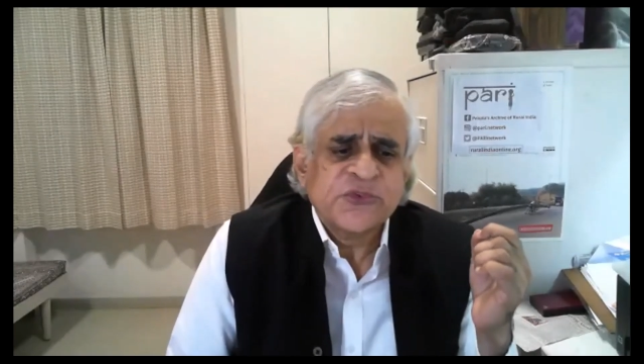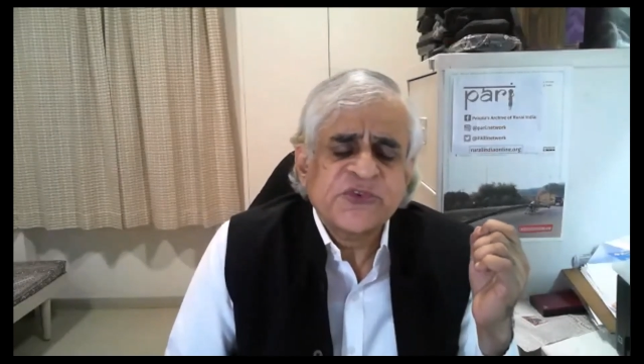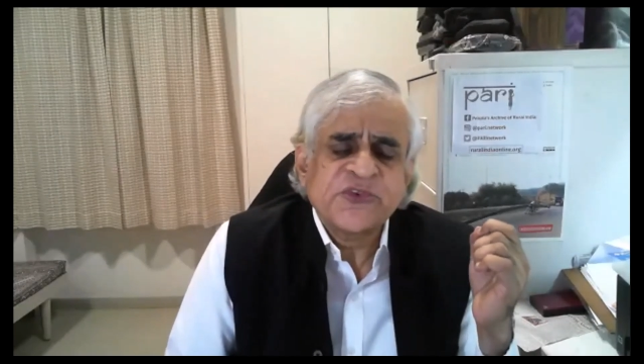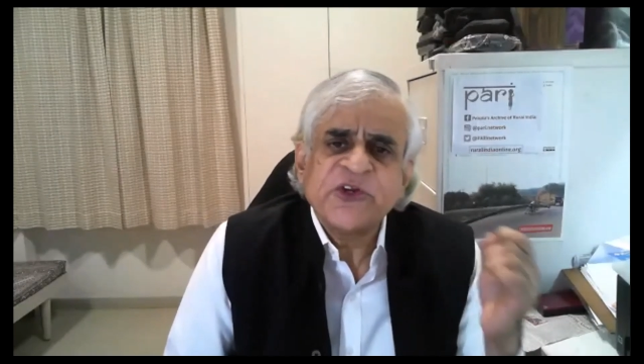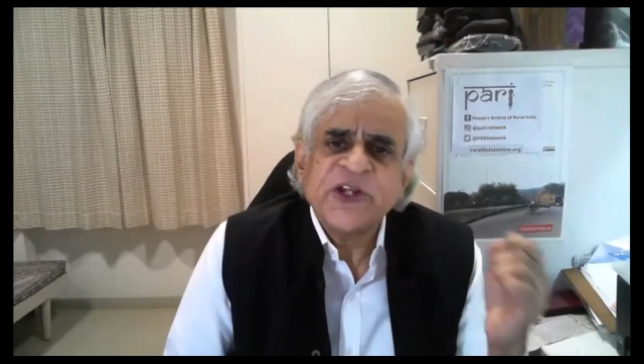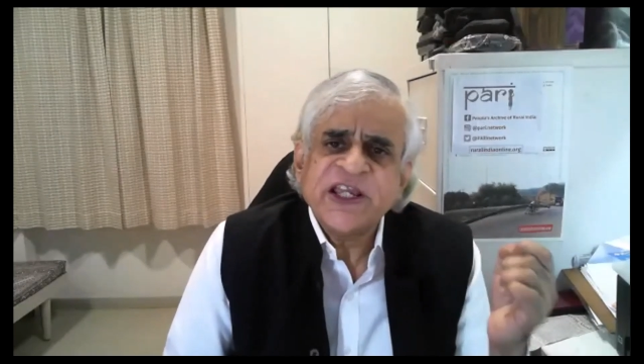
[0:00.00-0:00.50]

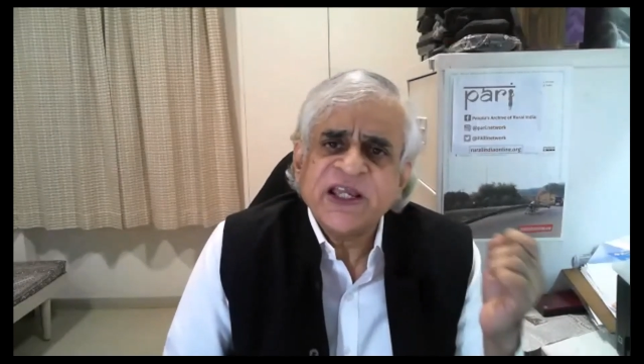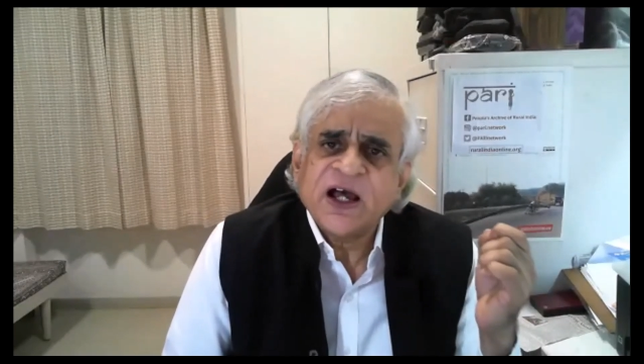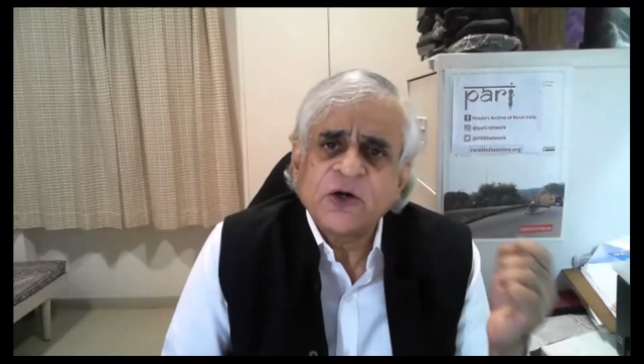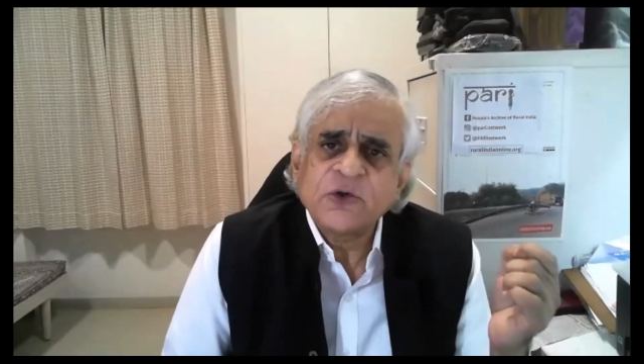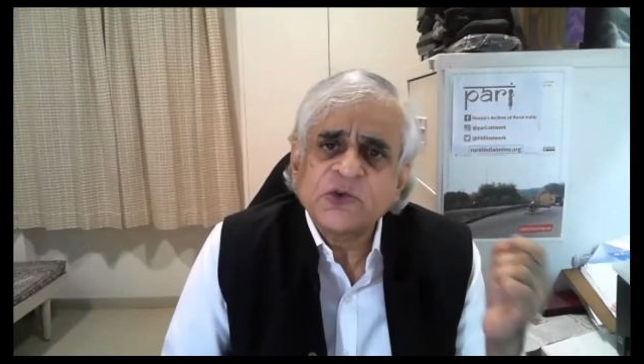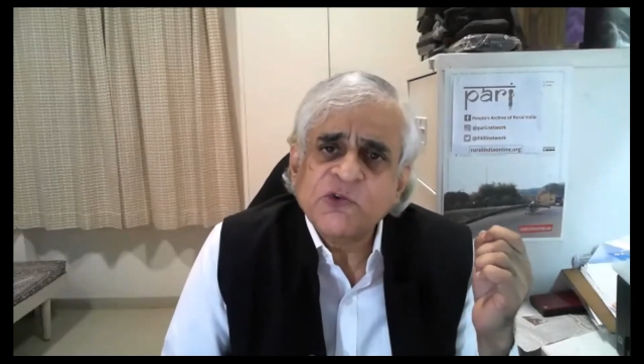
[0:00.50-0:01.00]
3
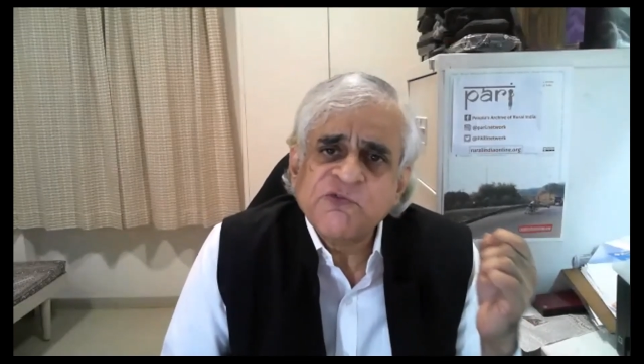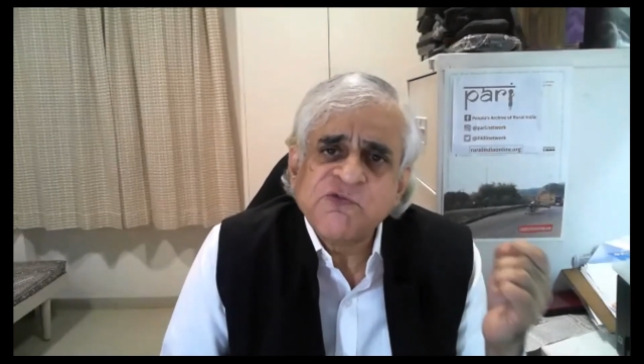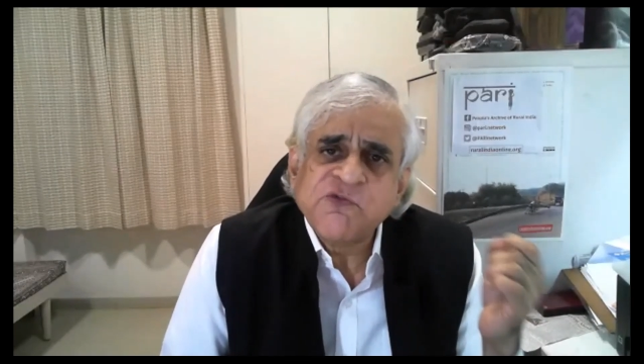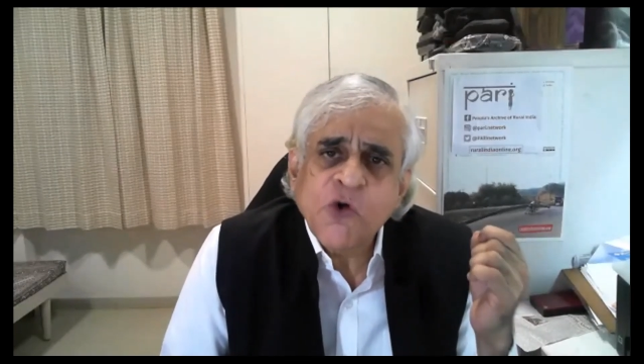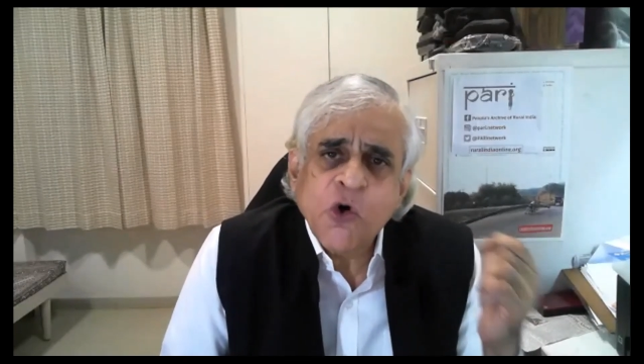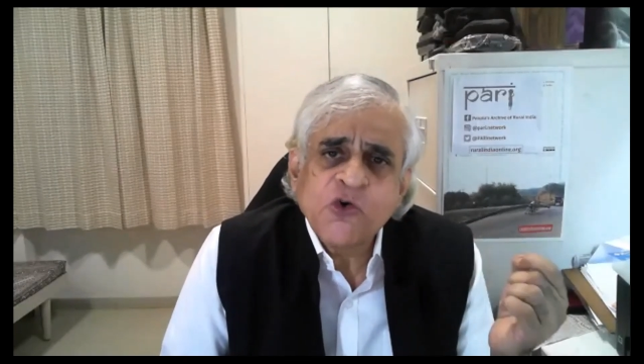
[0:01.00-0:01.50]
out of
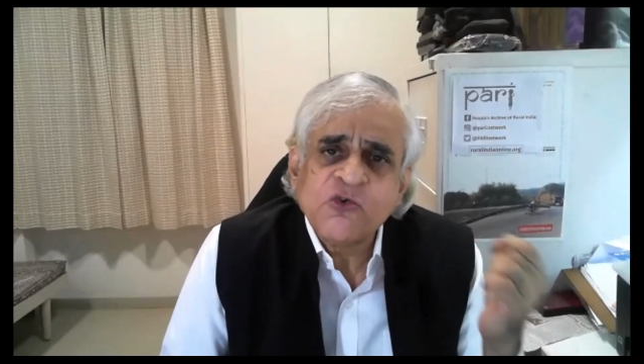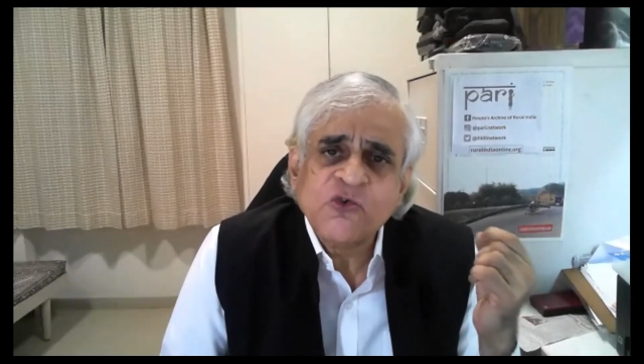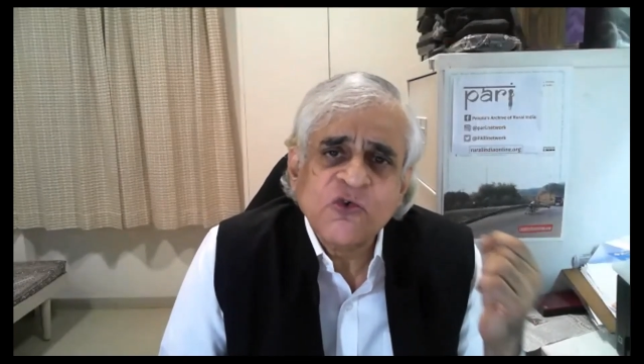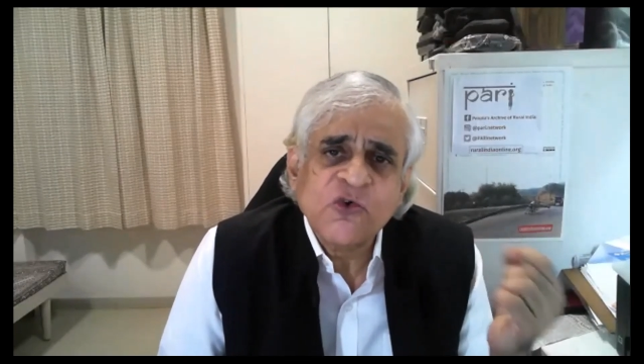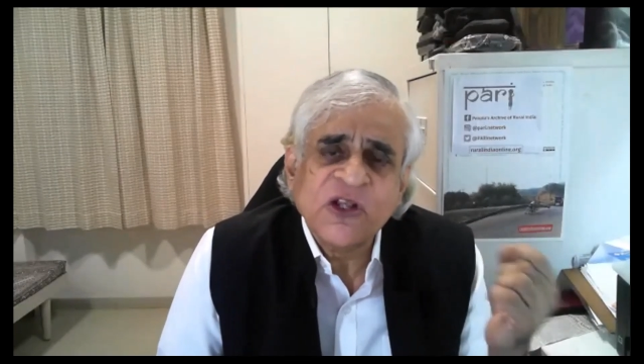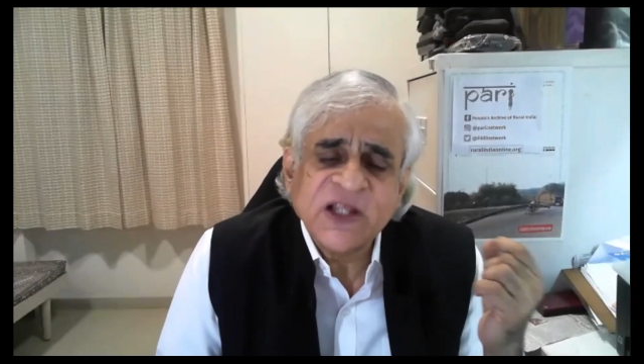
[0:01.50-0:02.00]
4
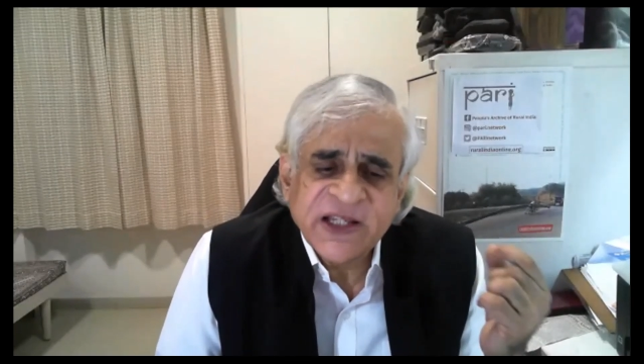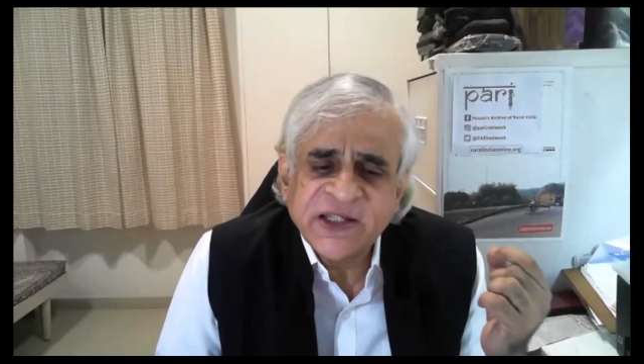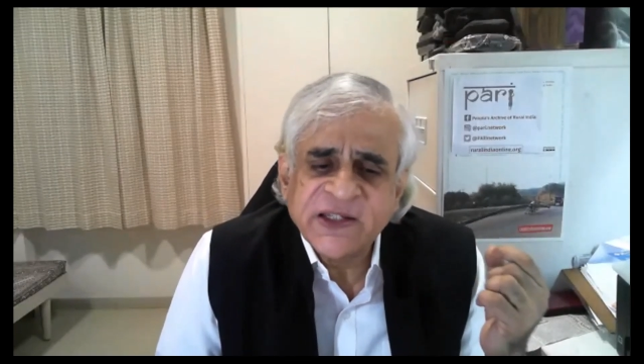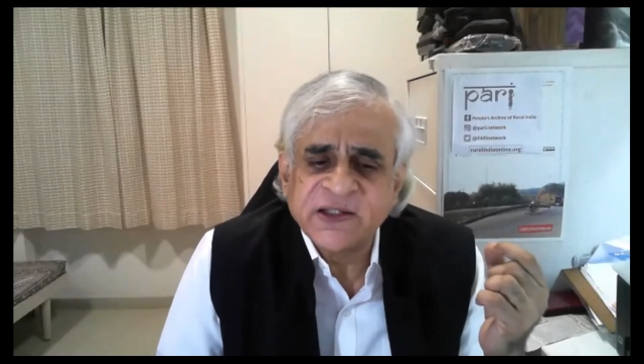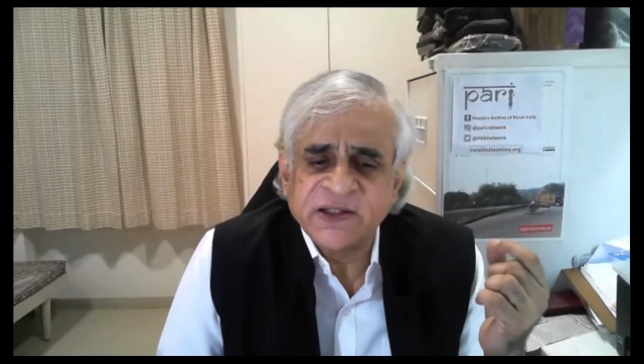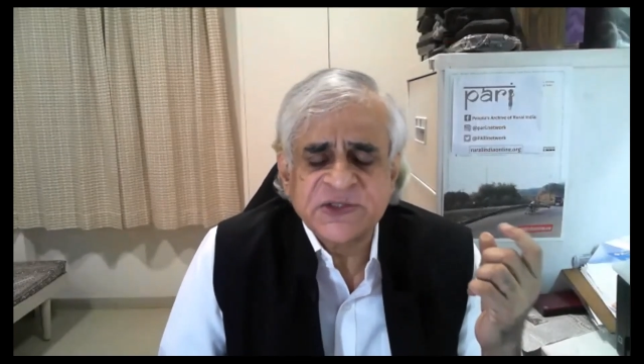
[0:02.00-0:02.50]
rural
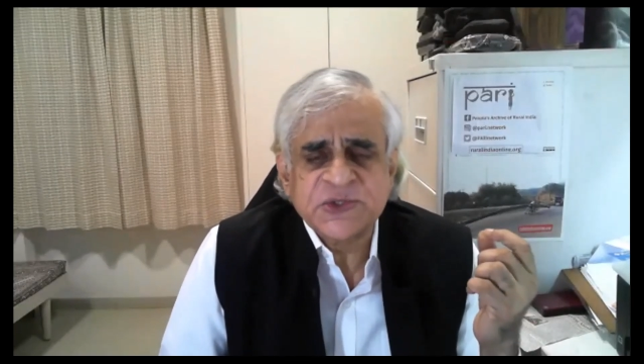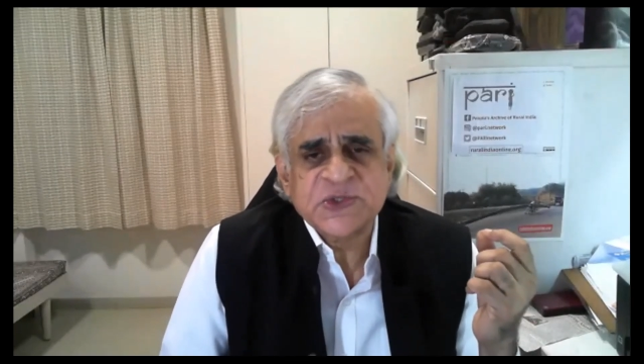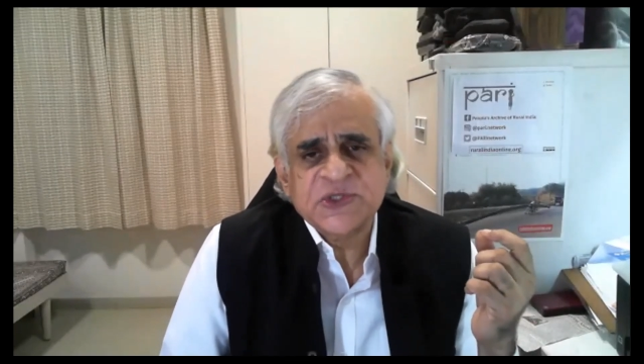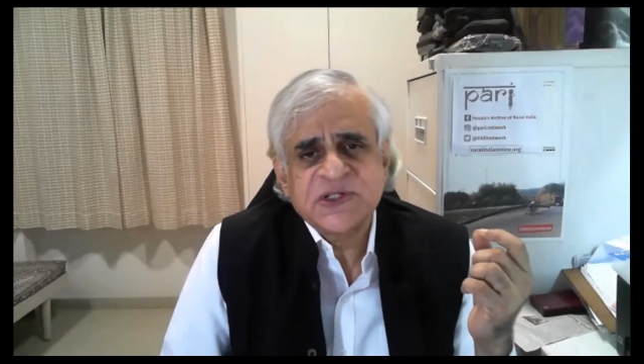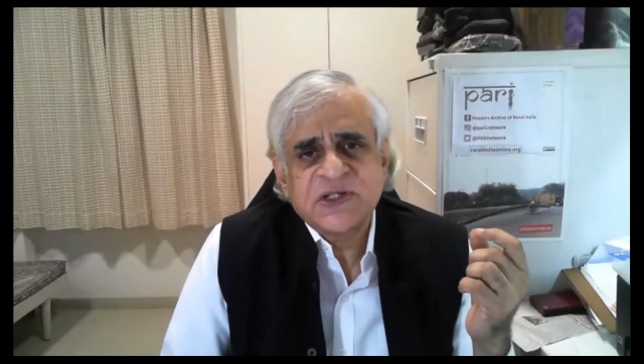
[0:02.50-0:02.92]
Indians